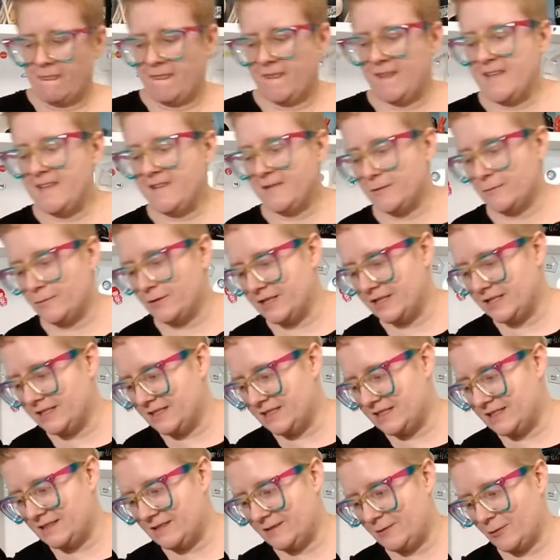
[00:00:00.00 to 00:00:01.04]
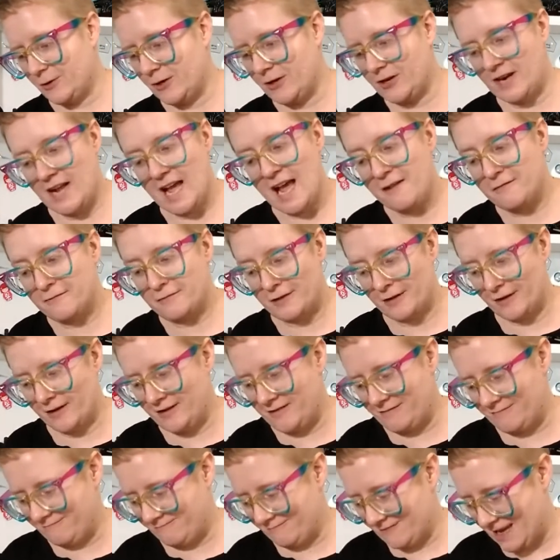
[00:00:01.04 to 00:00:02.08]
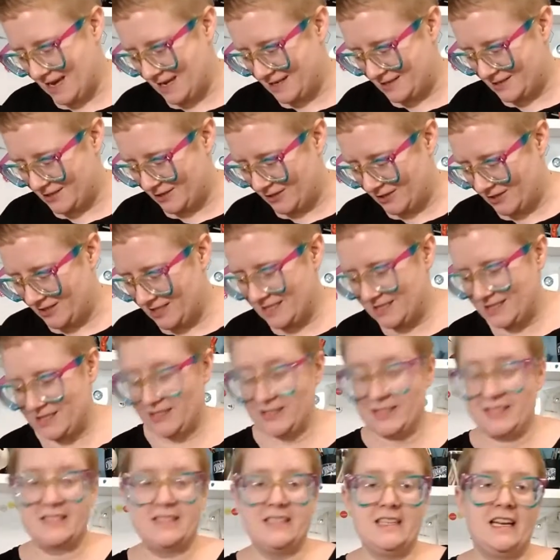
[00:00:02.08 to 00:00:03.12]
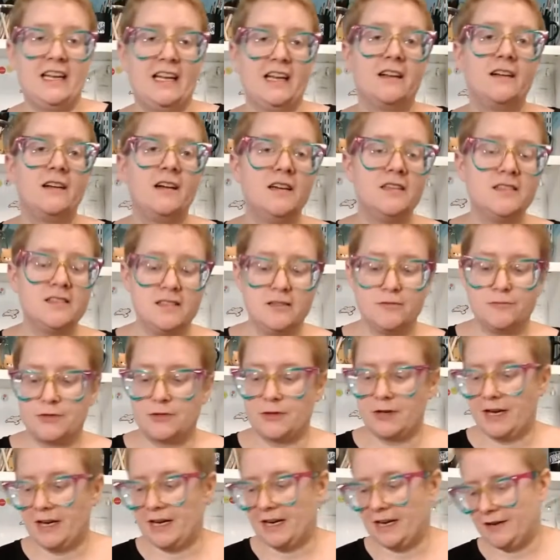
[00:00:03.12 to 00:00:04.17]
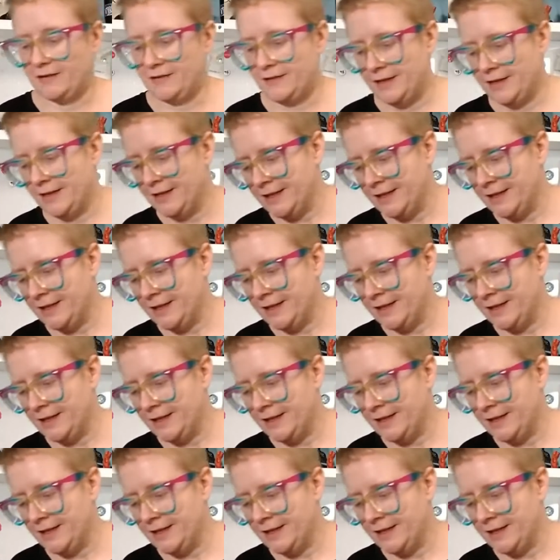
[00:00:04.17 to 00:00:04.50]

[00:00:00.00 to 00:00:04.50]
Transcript: this was ordered after that doll. That doll's sitting in customs right now.